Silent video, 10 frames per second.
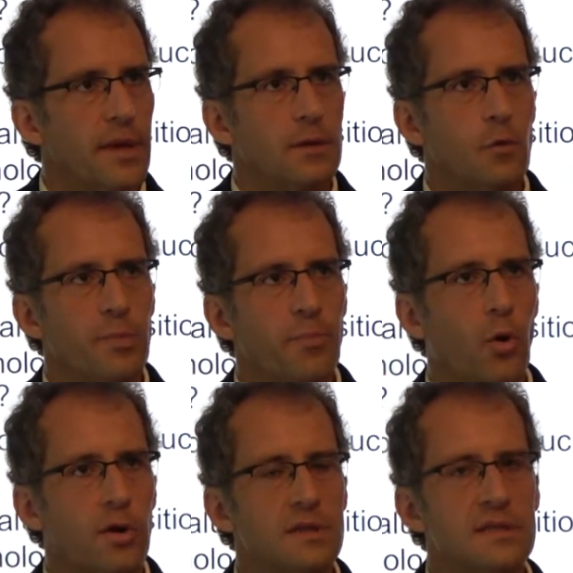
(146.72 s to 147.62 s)
The
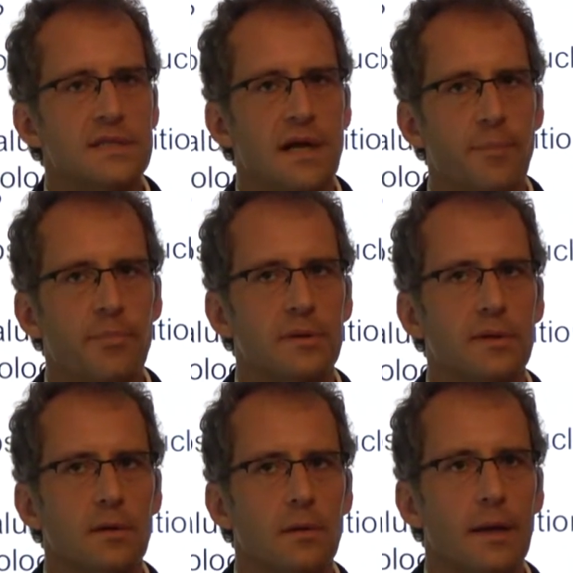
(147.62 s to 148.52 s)
report is not
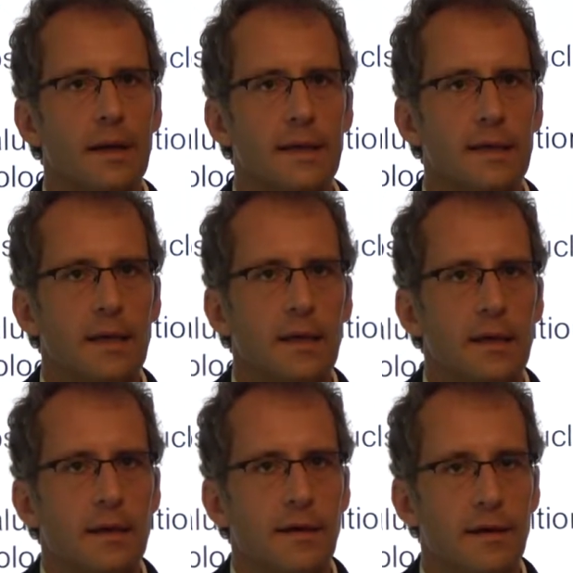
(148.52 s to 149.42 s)
particularly,
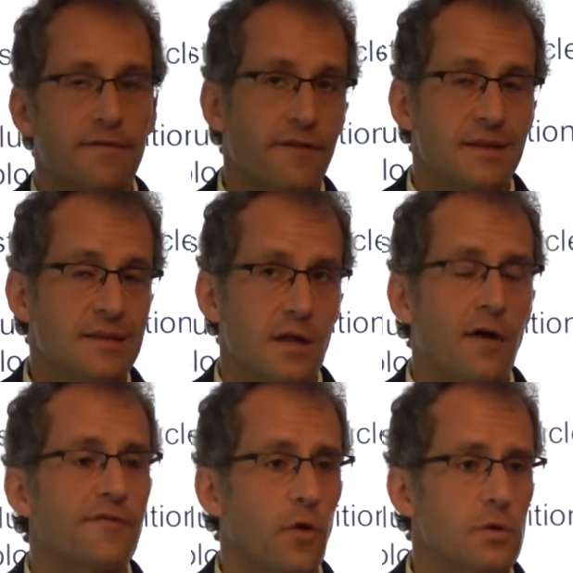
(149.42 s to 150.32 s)
in fact, is
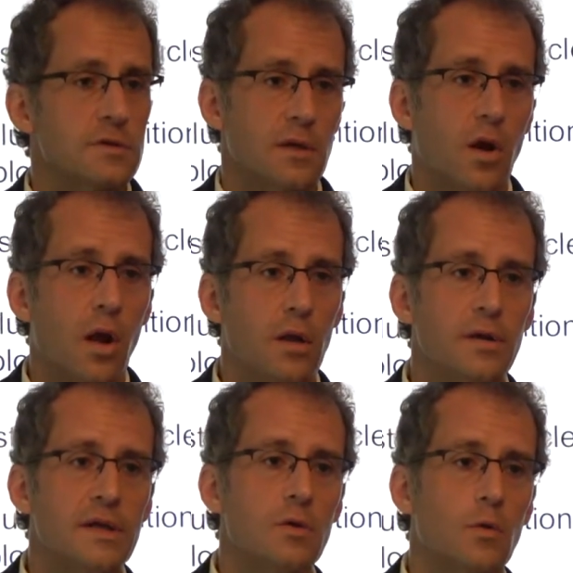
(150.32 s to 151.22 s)
not focused at all
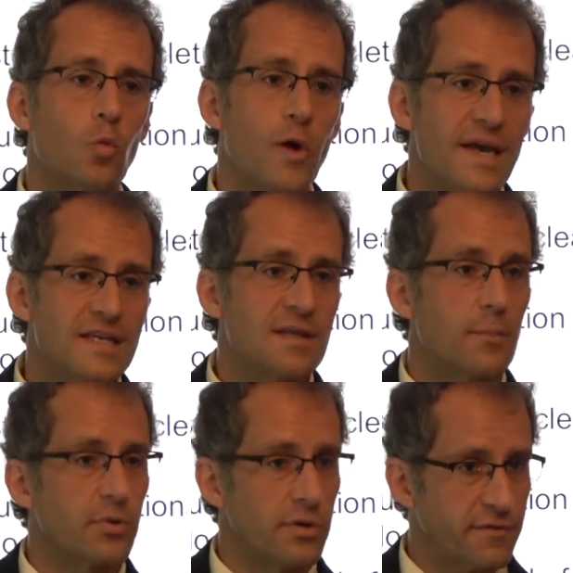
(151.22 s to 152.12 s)
on either waste and
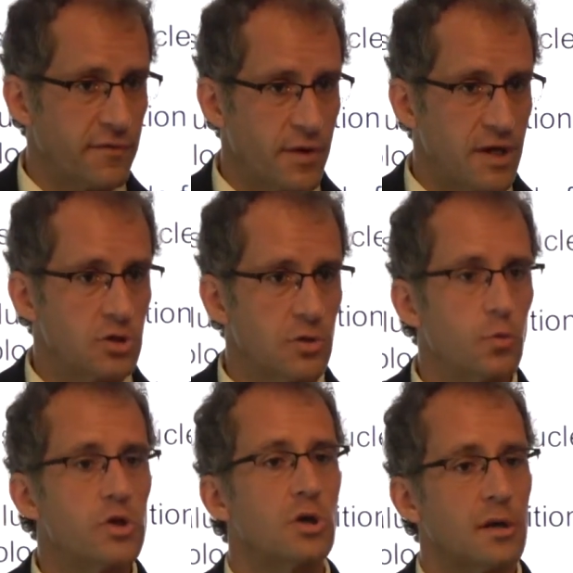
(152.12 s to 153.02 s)
proliferation,
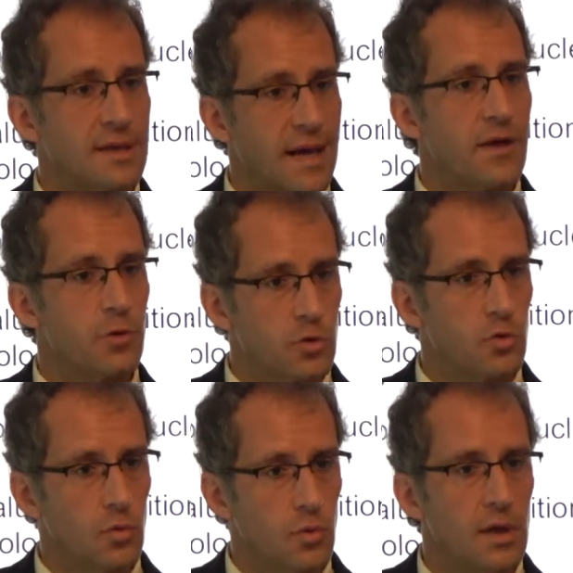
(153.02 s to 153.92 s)
which are the other
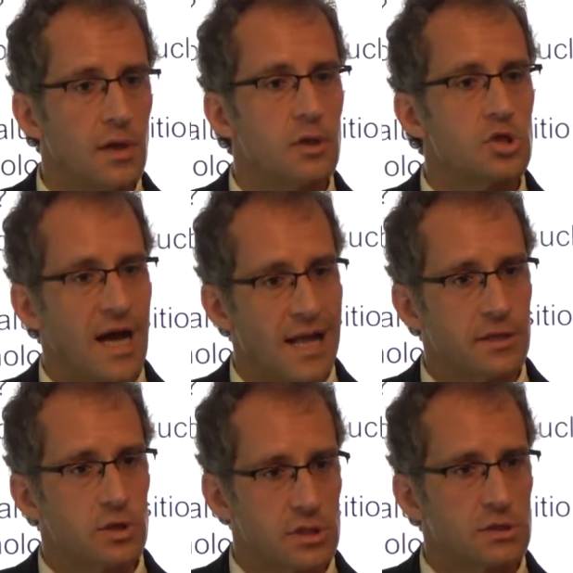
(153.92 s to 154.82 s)
2
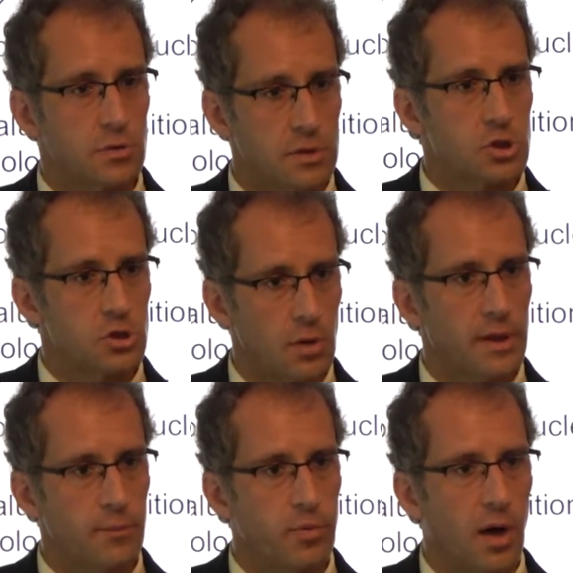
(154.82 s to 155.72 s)
challenges
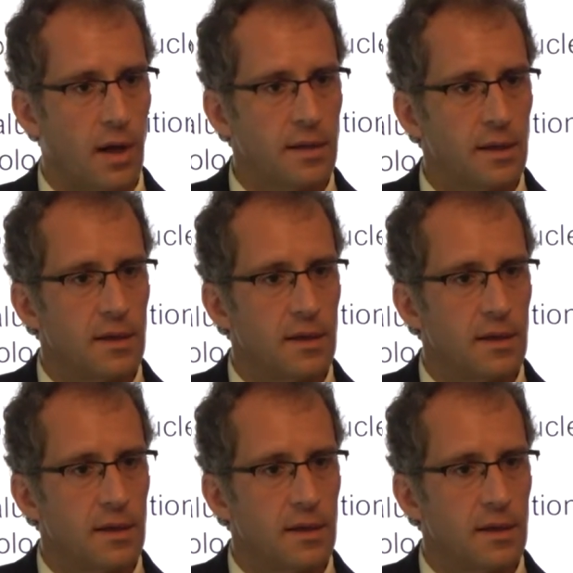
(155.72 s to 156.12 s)
traditionally brought